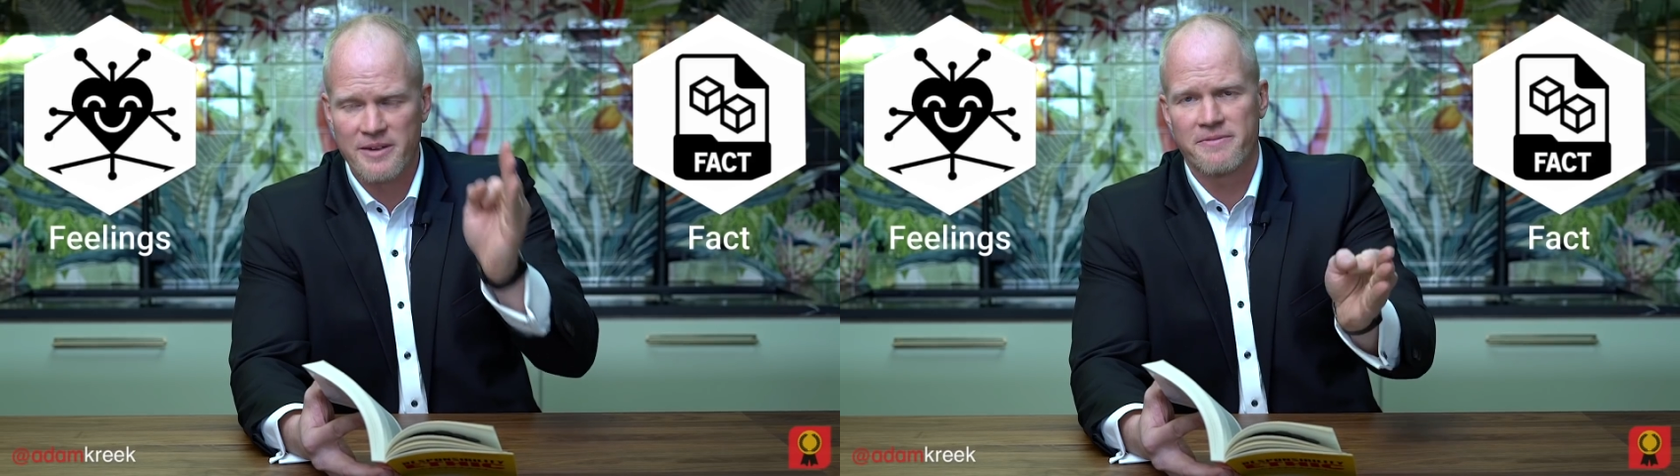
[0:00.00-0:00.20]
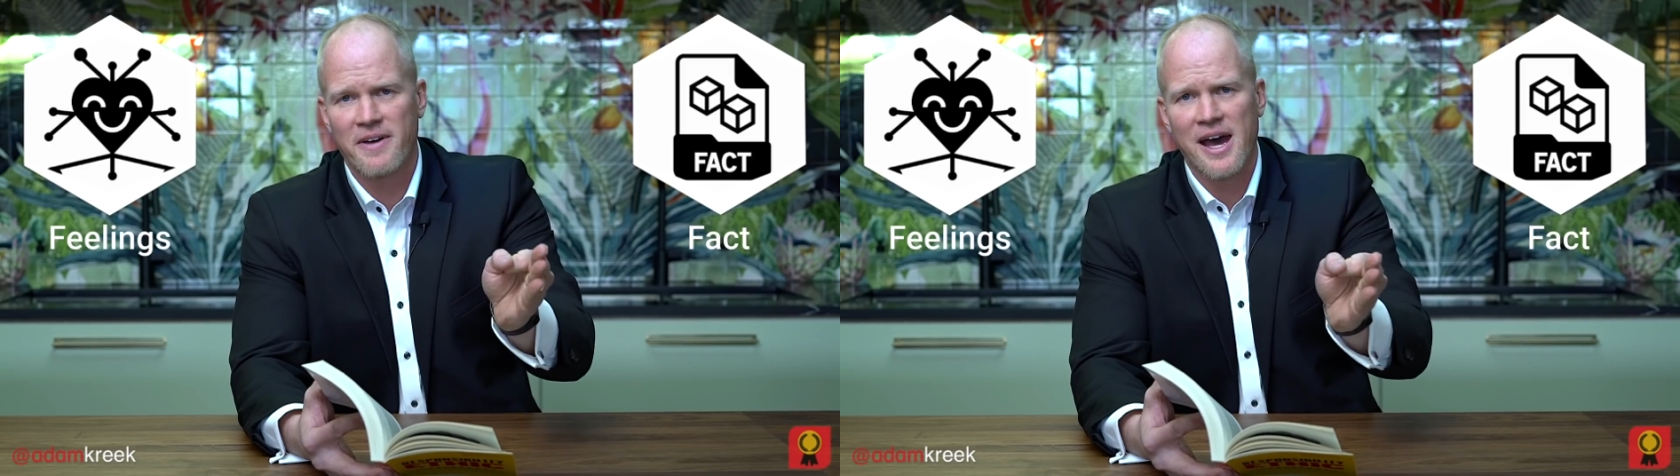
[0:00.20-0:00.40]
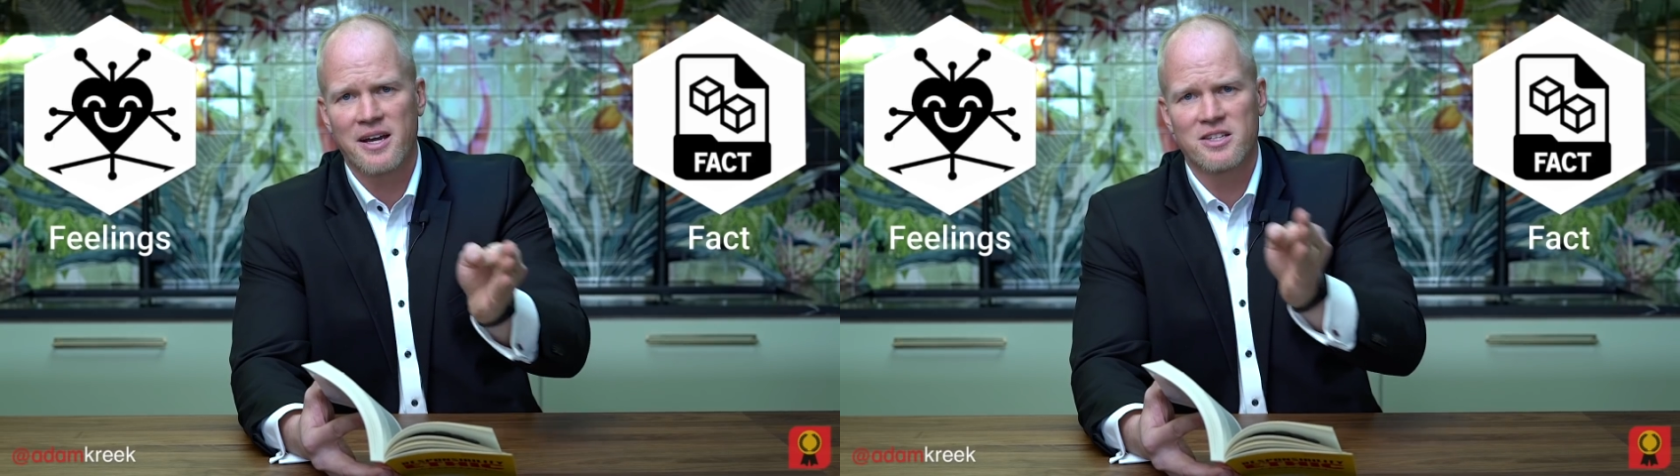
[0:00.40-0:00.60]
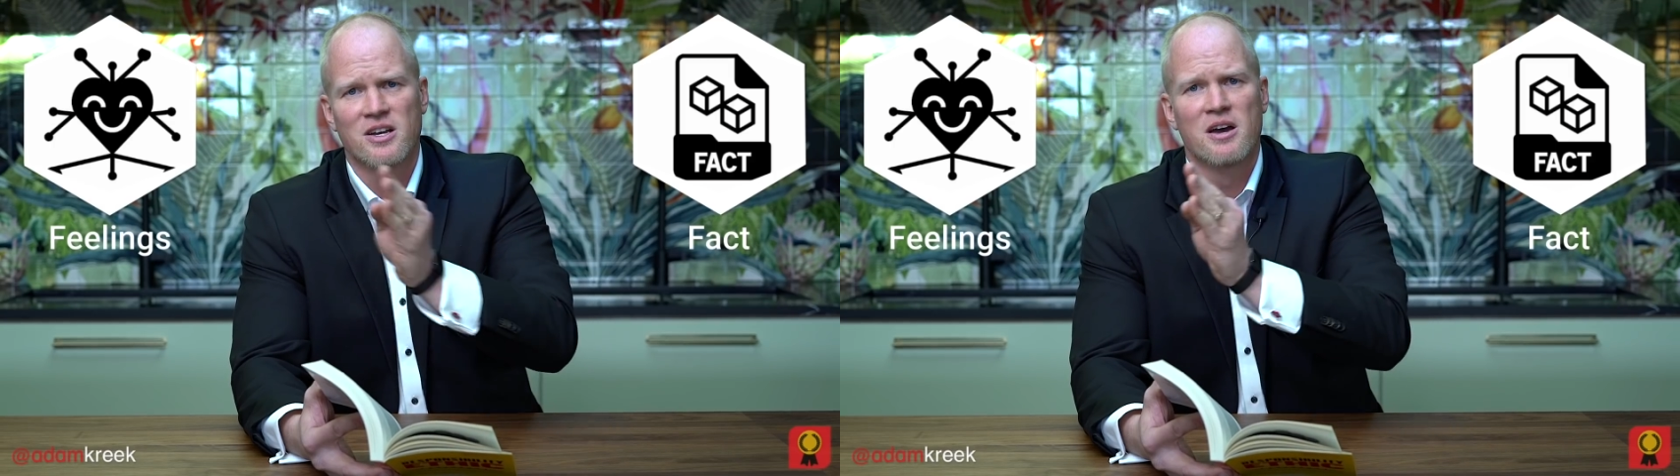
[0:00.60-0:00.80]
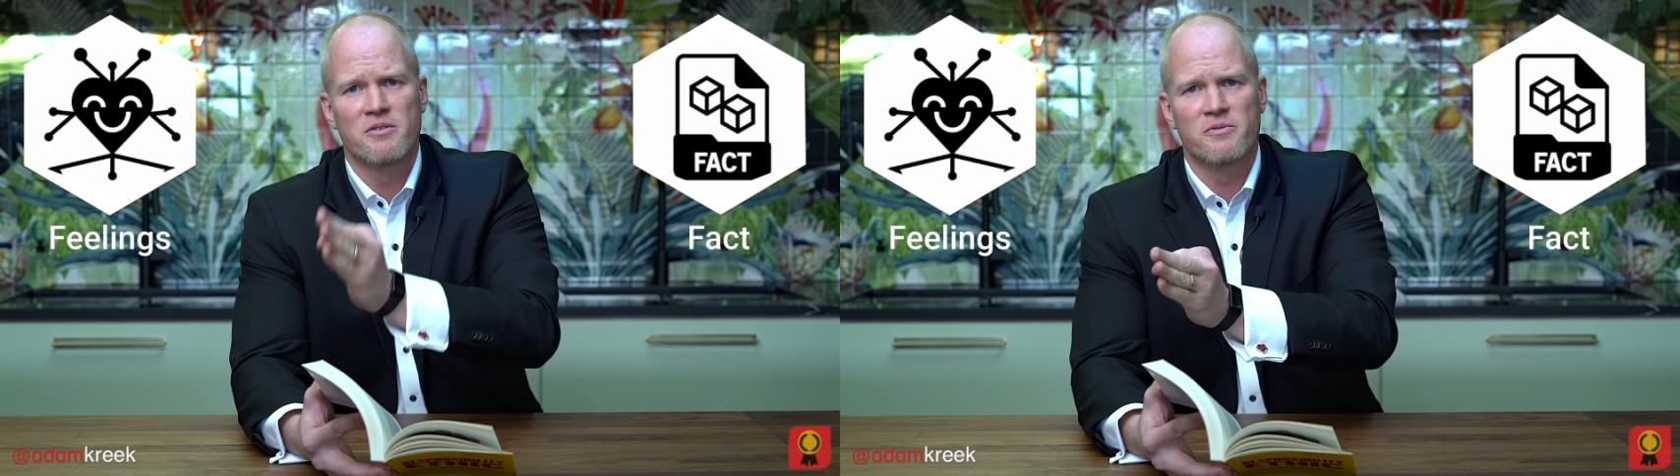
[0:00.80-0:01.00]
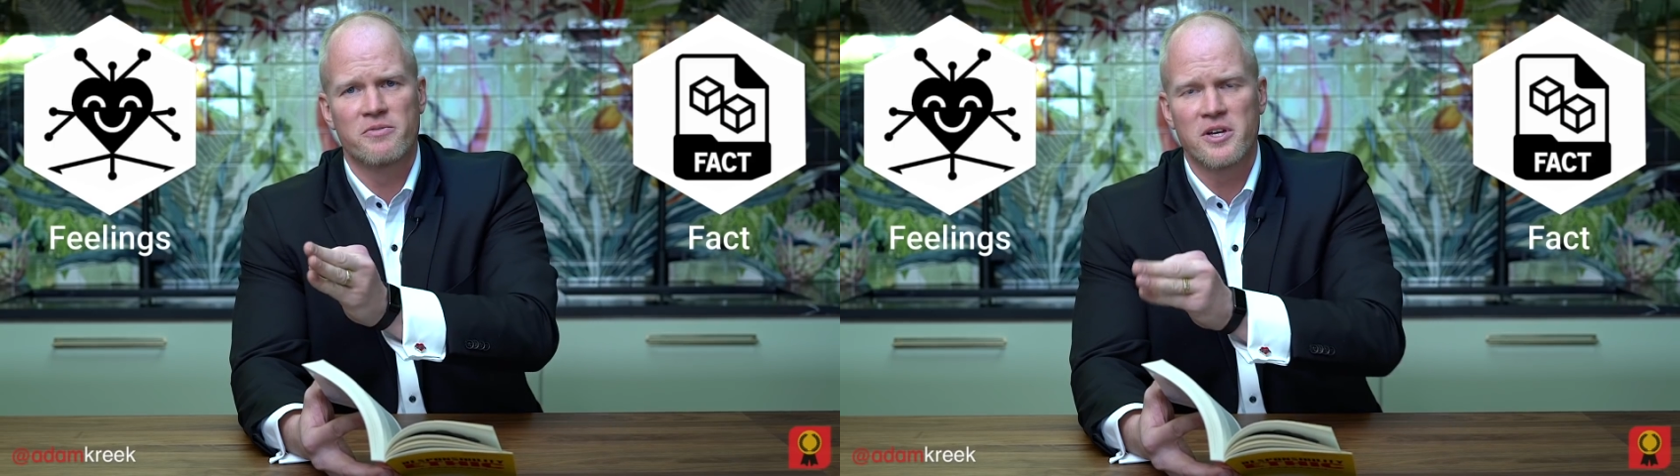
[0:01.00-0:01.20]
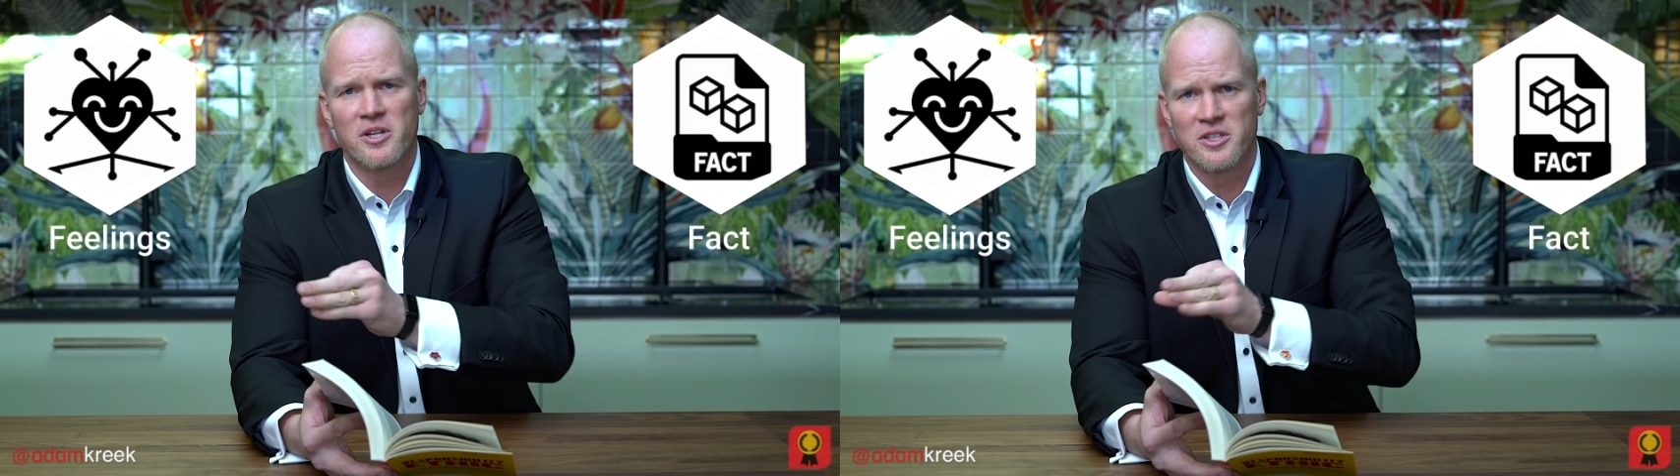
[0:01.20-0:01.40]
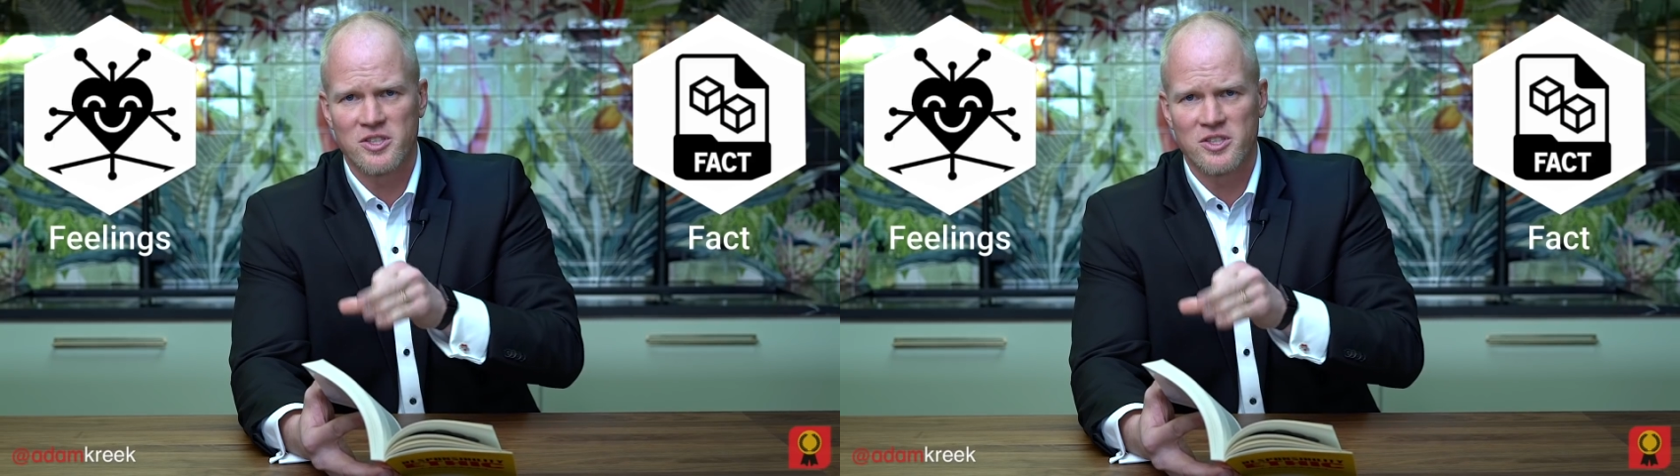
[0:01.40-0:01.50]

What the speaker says: facts from feelings.